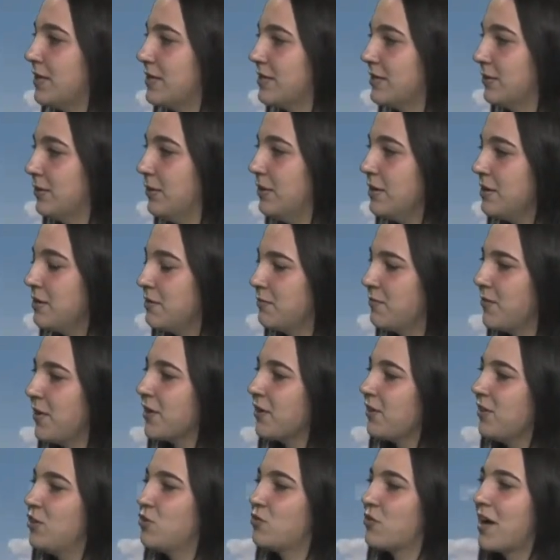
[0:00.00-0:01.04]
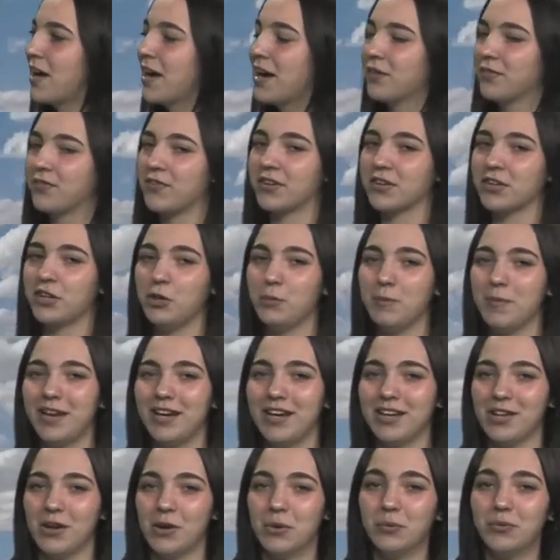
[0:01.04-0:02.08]
So fairly dry out there,
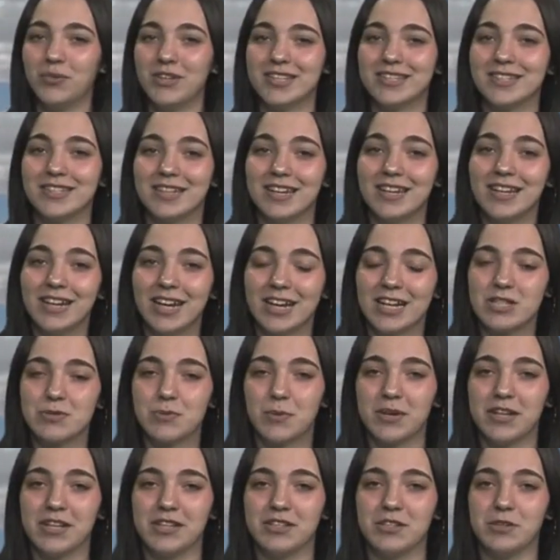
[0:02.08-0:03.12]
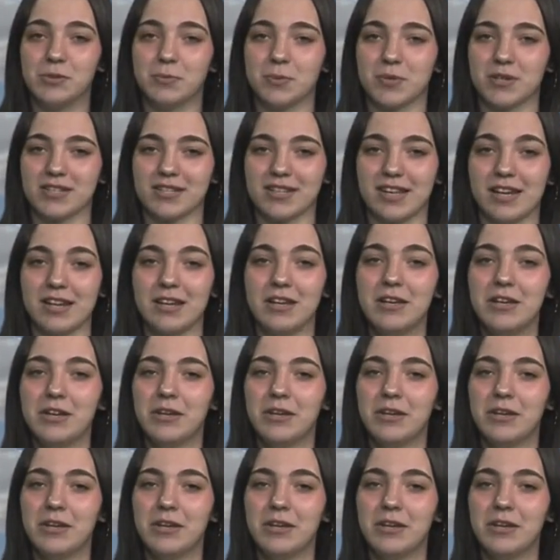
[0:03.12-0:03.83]
humidity only sitting at 22%,